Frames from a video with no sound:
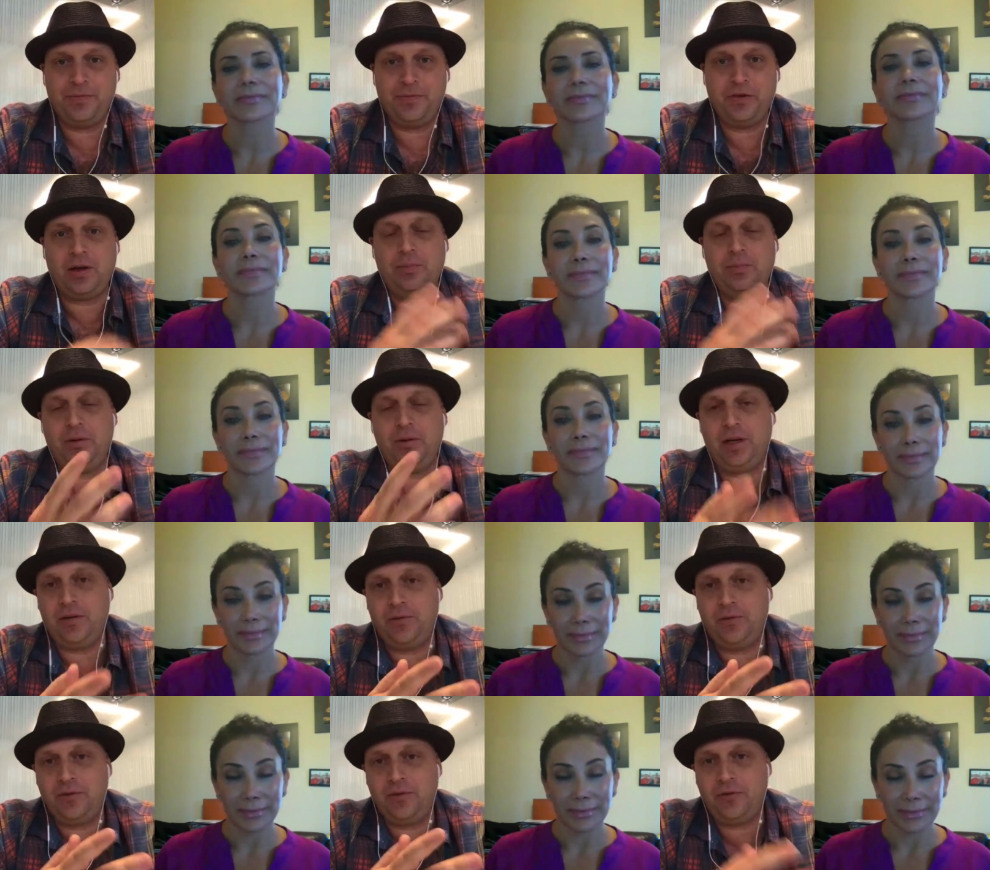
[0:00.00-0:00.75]
Speaker 1: So I put it
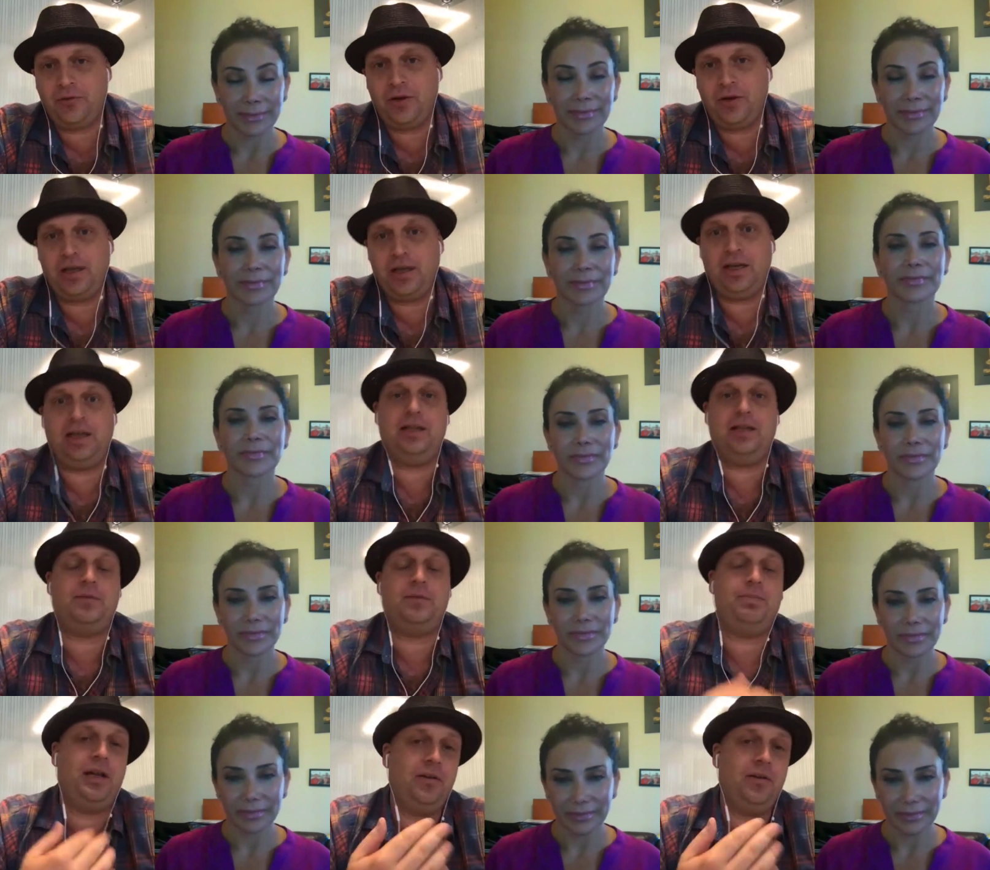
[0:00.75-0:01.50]
out for free and
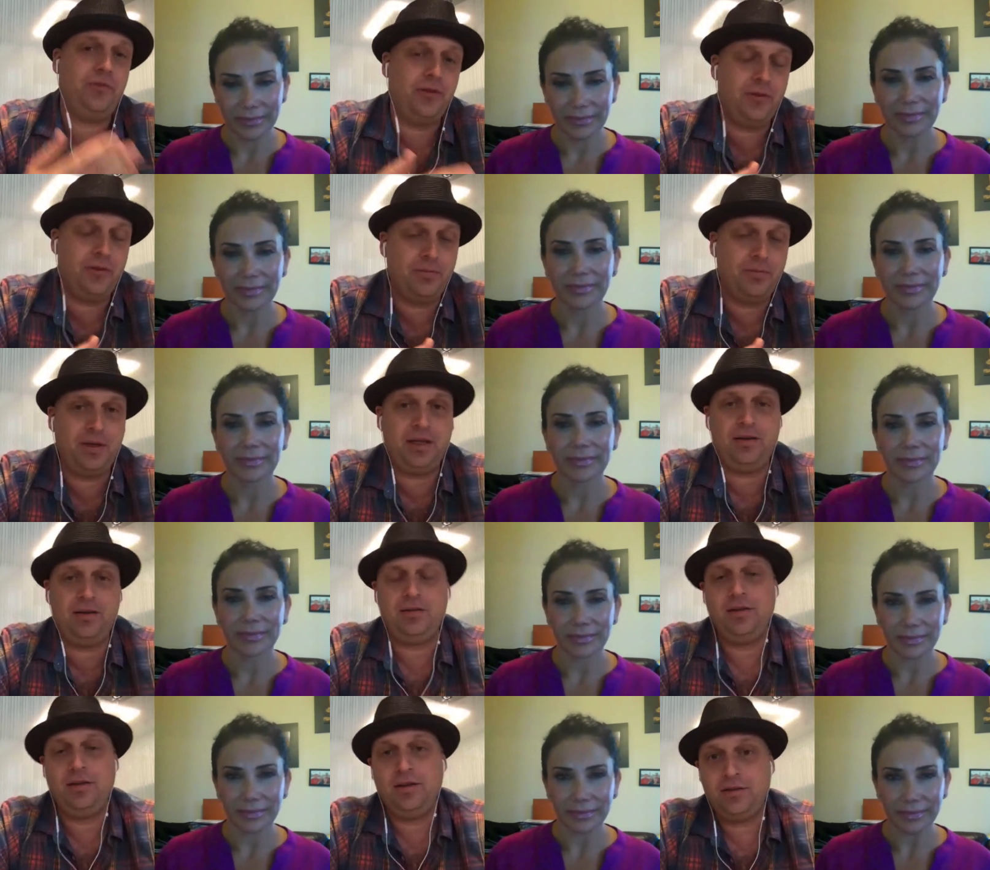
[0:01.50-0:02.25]
it's benefited
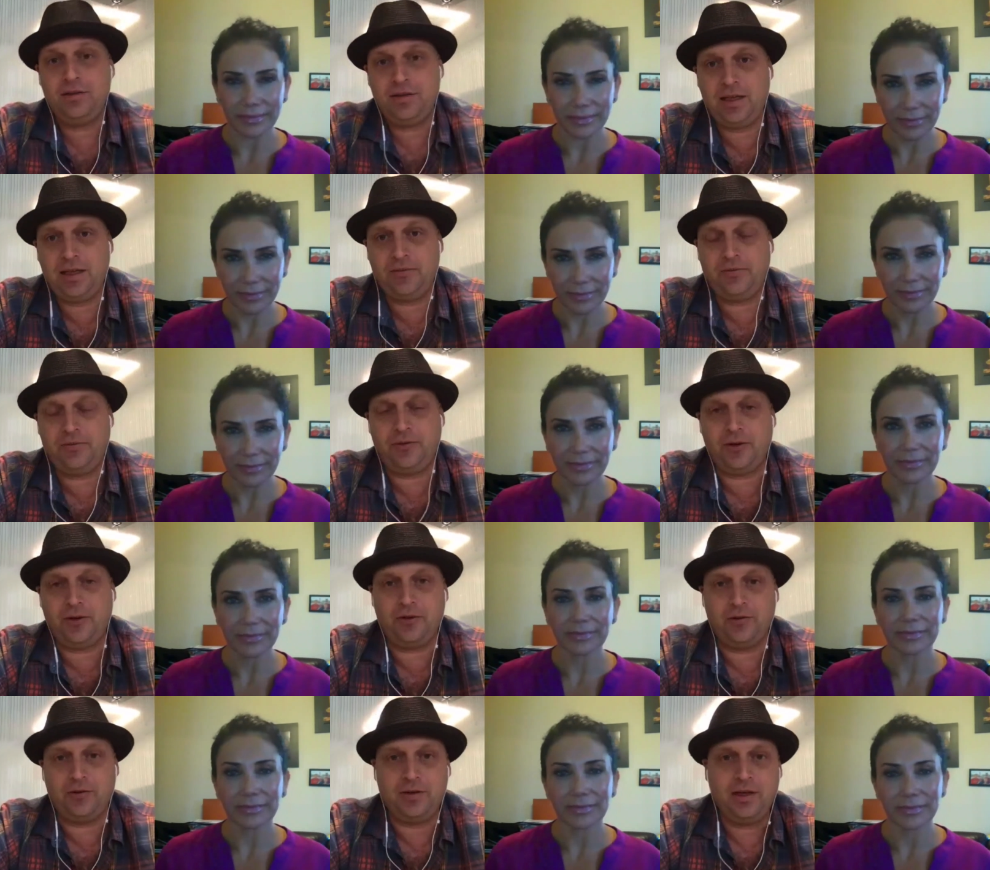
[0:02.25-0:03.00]
me
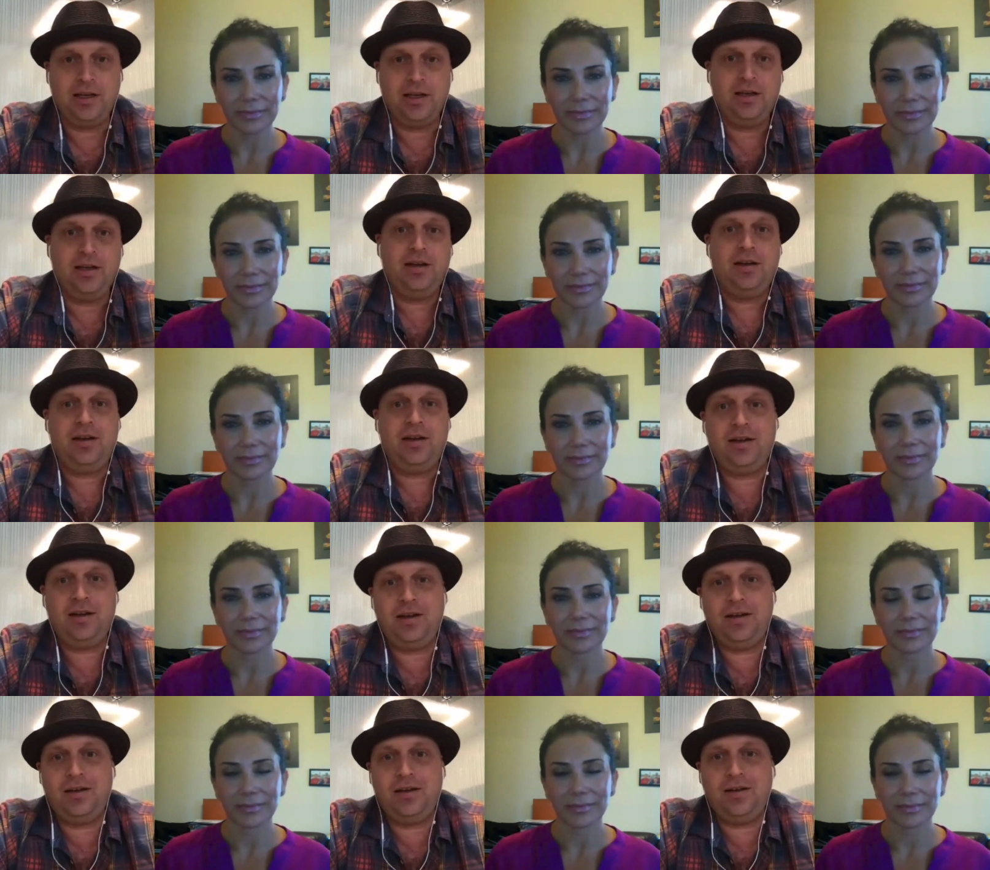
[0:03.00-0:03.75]
tenfold.
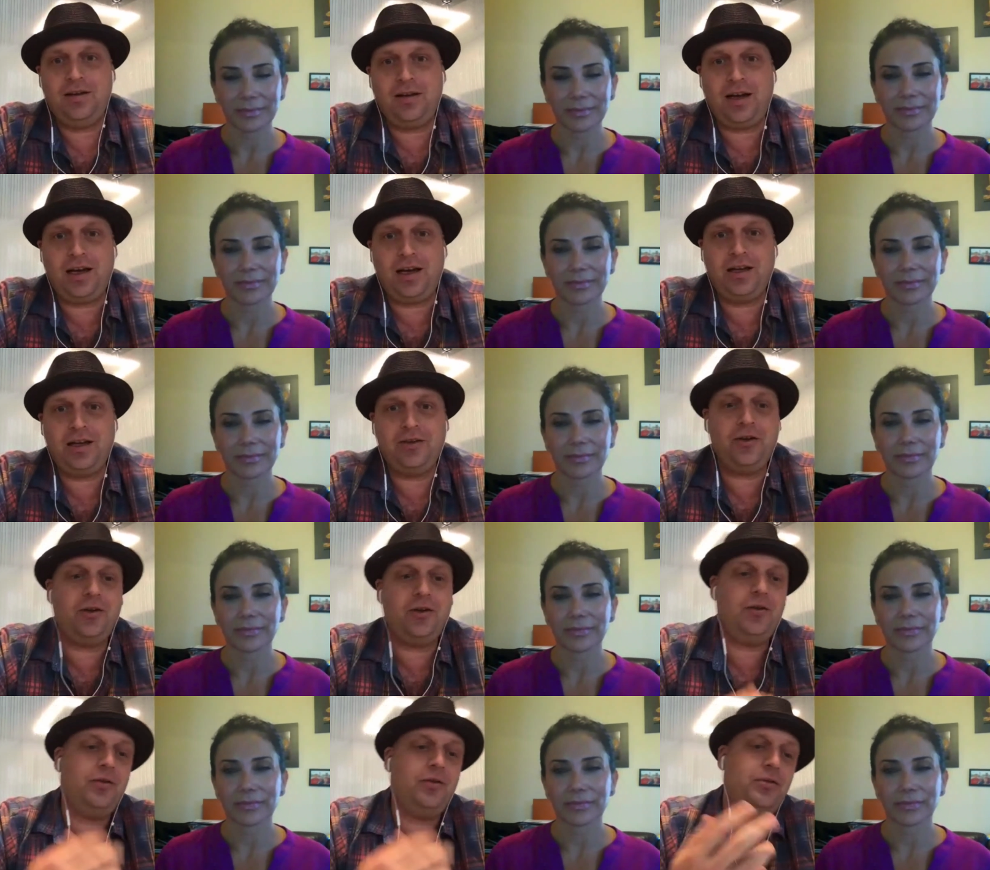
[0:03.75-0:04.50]
And I
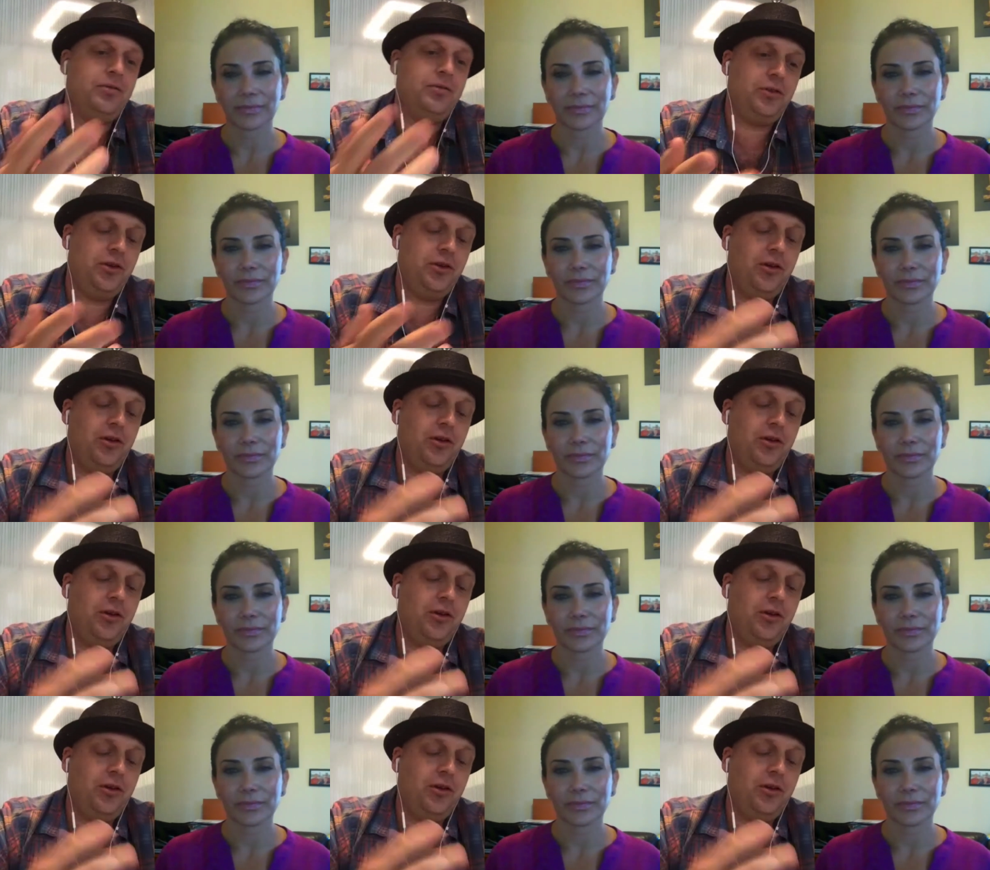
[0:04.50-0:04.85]
know you're